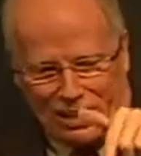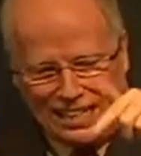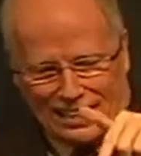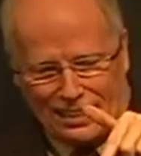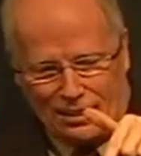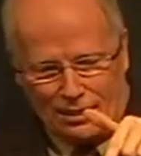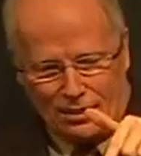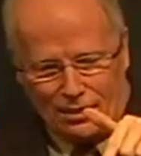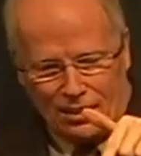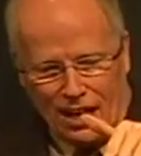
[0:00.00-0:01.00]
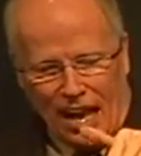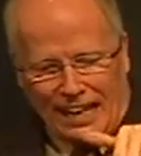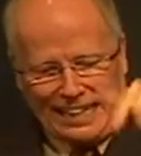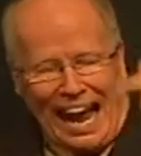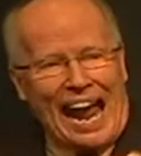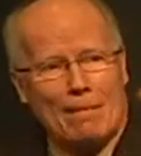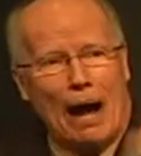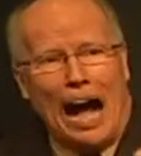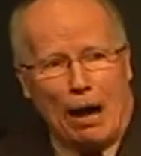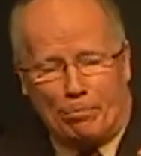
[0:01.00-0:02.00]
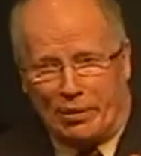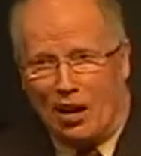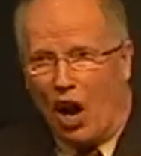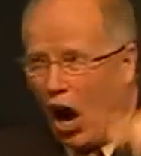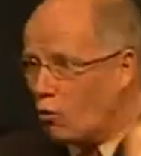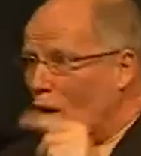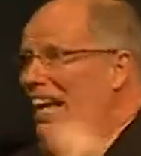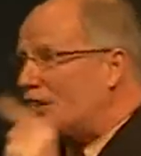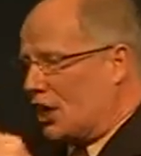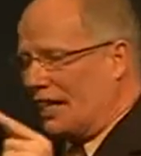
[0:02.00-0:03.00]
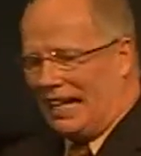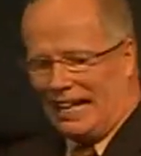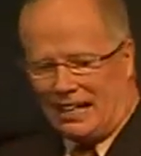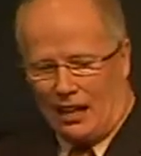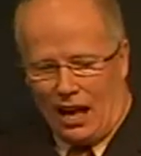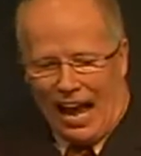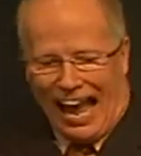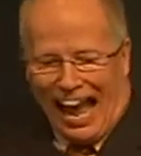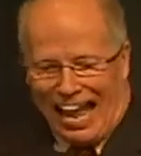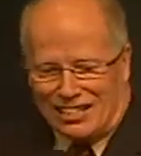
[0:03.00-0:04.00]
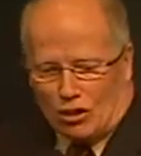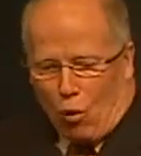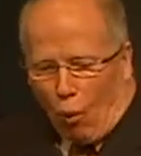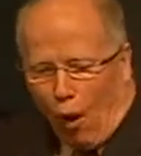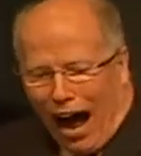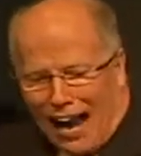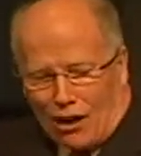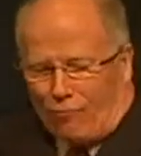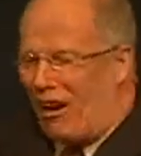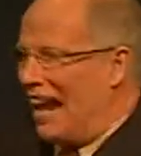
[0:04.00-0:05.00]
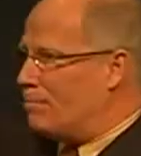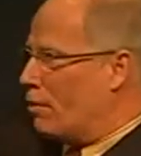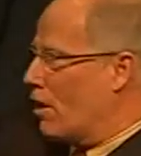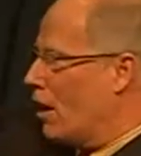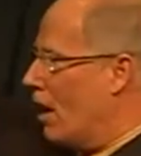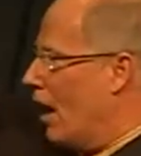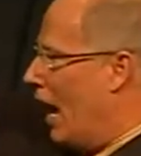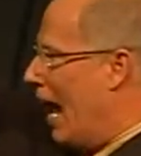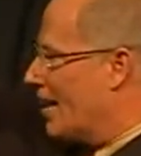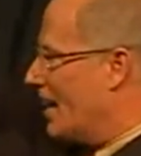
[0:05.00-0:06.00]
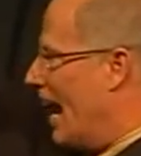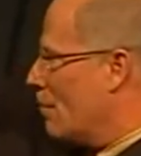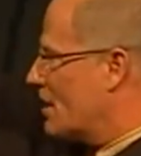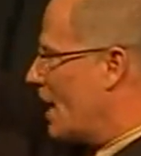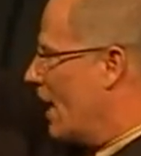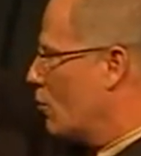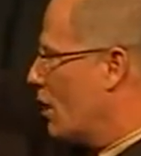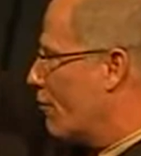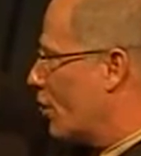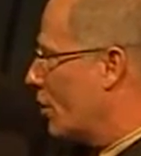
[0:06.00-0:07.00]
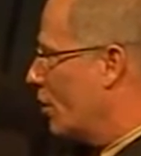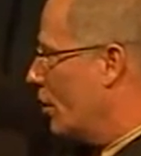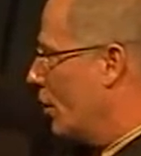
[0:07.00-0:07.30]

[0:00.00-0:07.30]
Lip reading: week came up originally as water vapor out of the Amazon River,